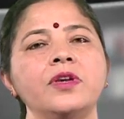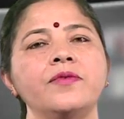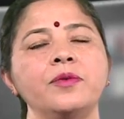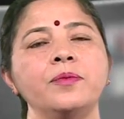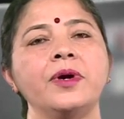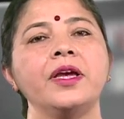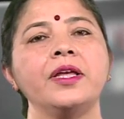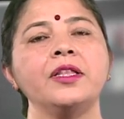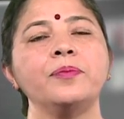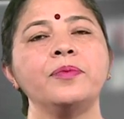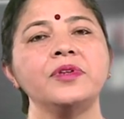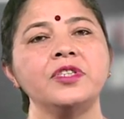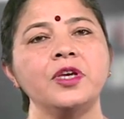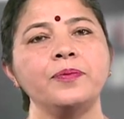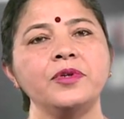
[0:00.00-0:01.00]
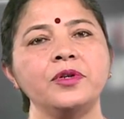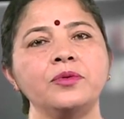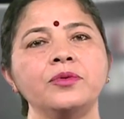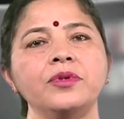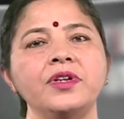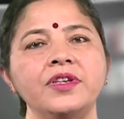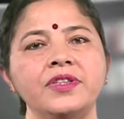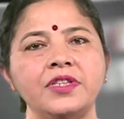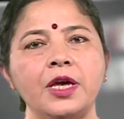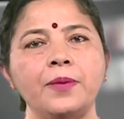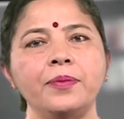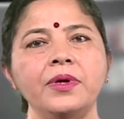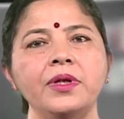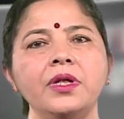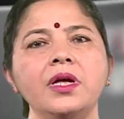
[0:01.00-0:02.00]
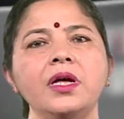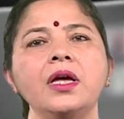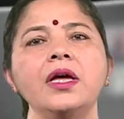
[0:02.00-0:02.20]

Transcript: given by the preceptor to the disciple.